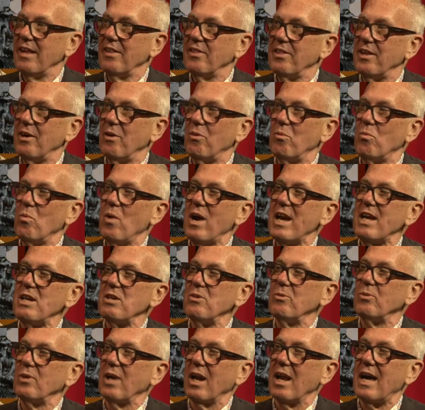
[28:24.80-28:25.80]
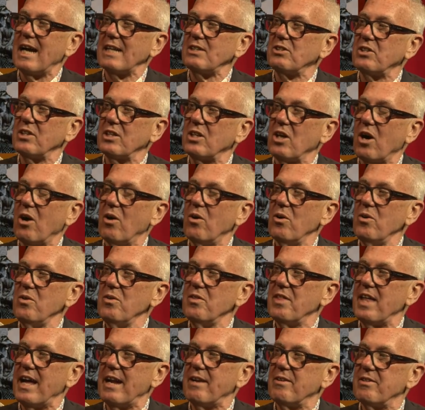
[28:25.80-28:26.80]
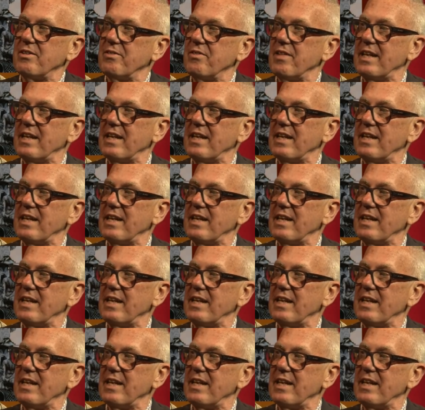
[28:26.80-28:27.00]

that where you would like to go that